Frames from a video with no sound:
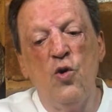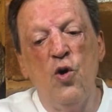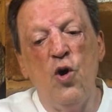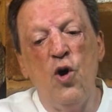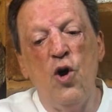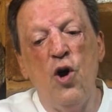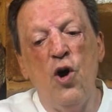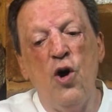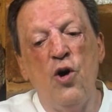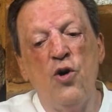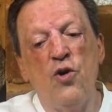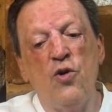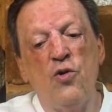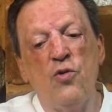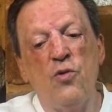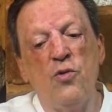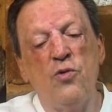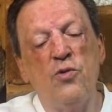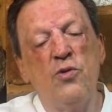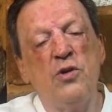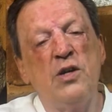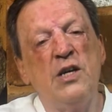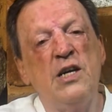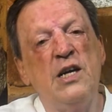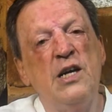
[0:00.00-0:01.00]

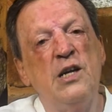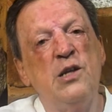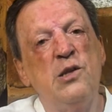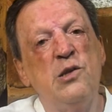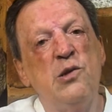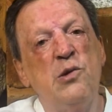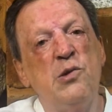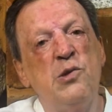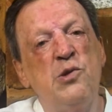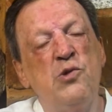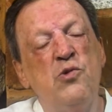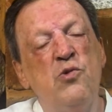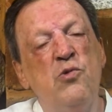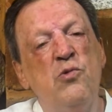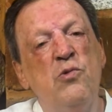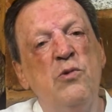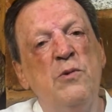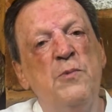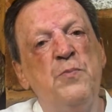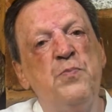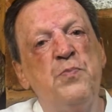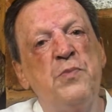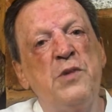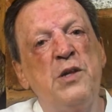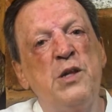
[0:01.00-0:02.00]
know, the kids used to
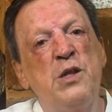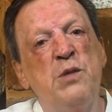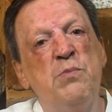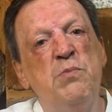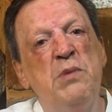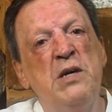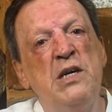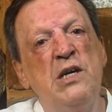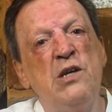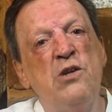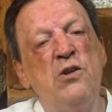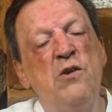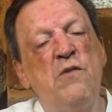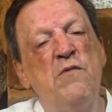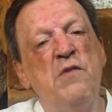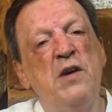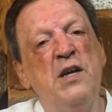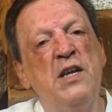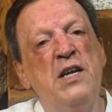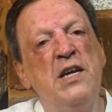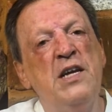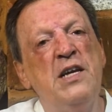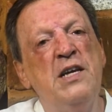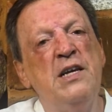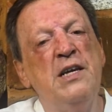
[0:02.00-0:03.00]
speak in a
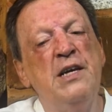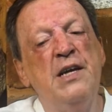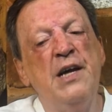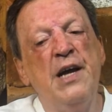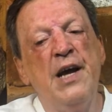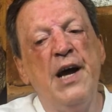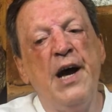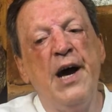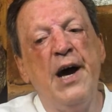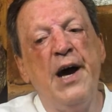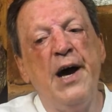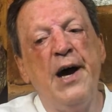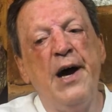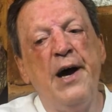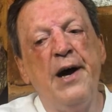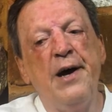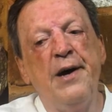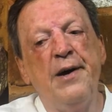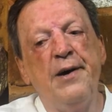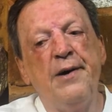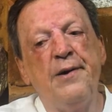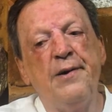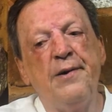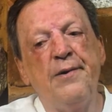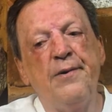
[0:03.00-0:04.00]
very, you
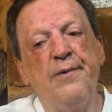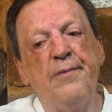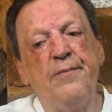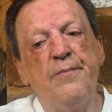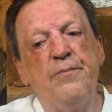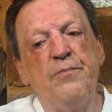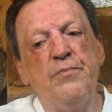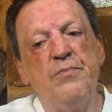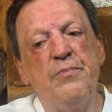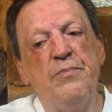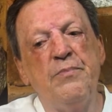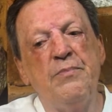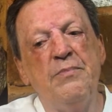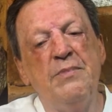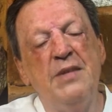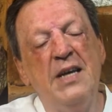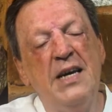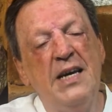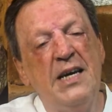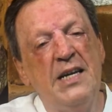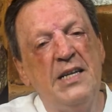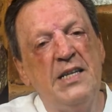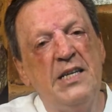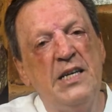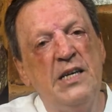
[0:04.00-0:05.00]
know,
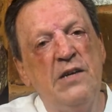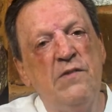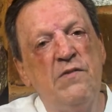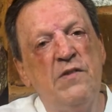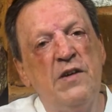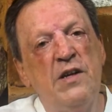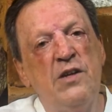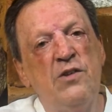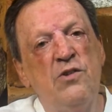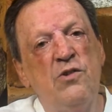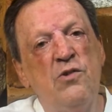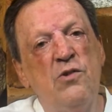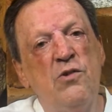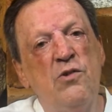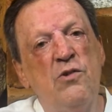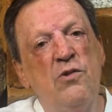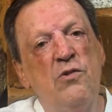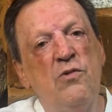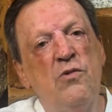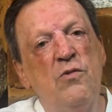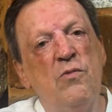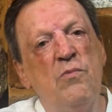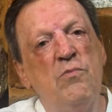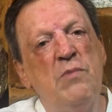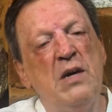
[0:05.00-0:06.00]
negative
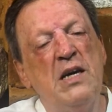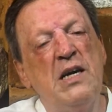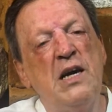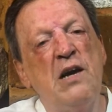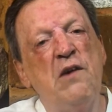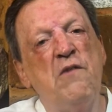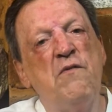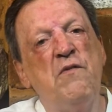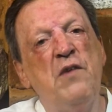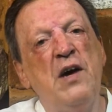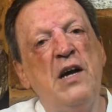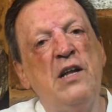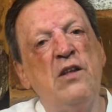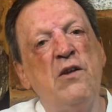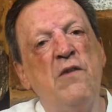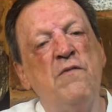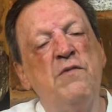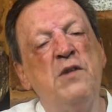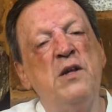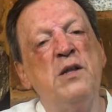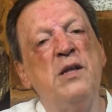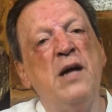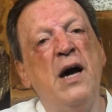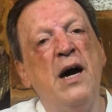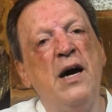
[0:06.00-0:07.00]
and making fun of
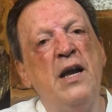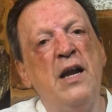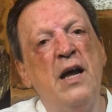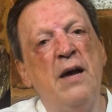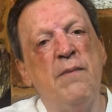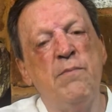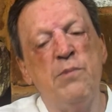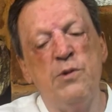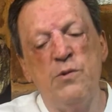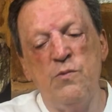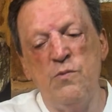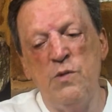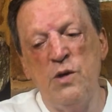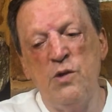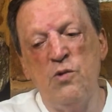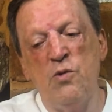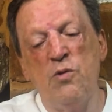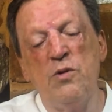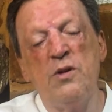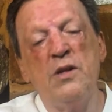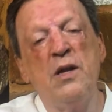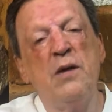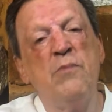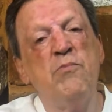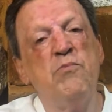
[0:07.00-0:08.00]
these Arabs. We
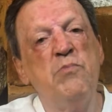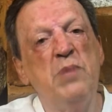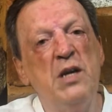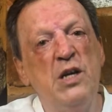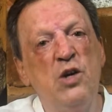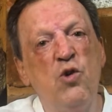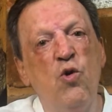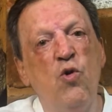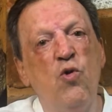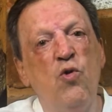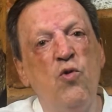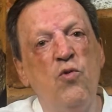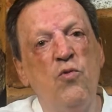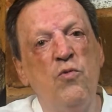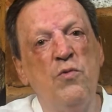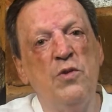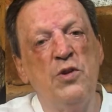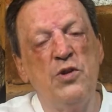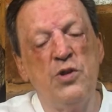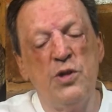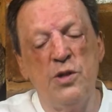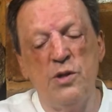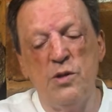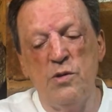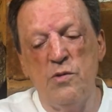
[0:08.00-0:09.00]
called them biko,
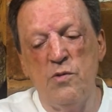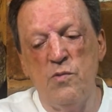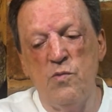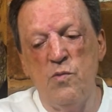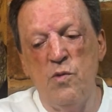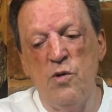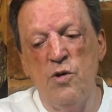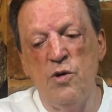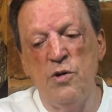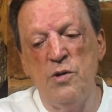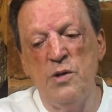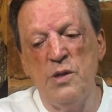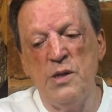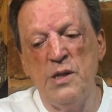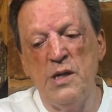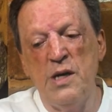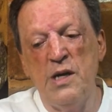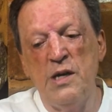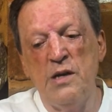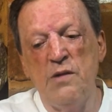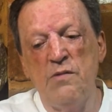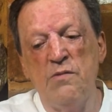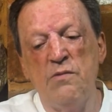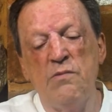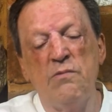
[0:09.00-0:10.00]
which is a word
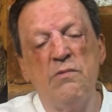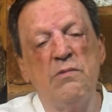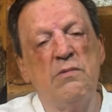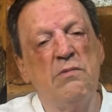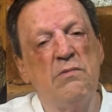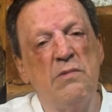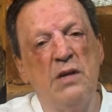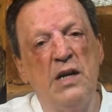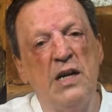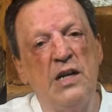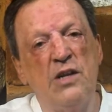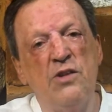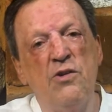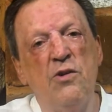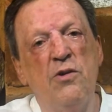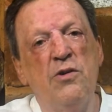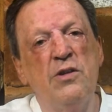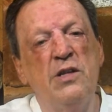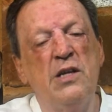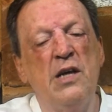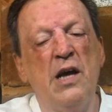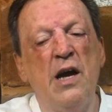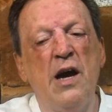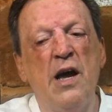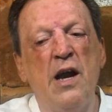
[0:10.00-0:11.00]
saying like
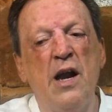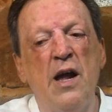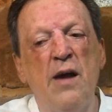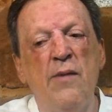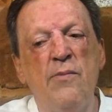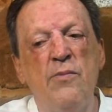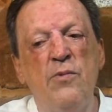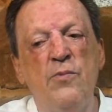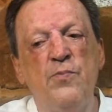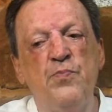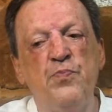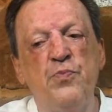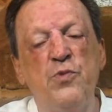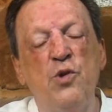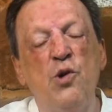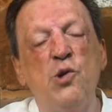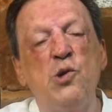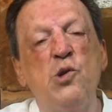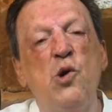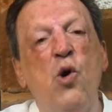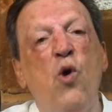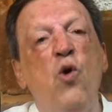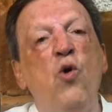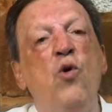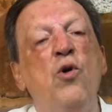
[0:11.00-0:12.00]
dirty Arab.
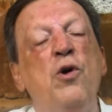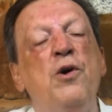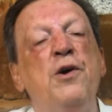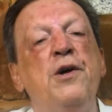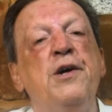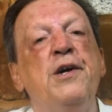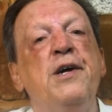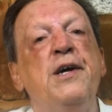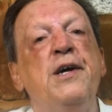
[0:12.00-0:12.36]
So,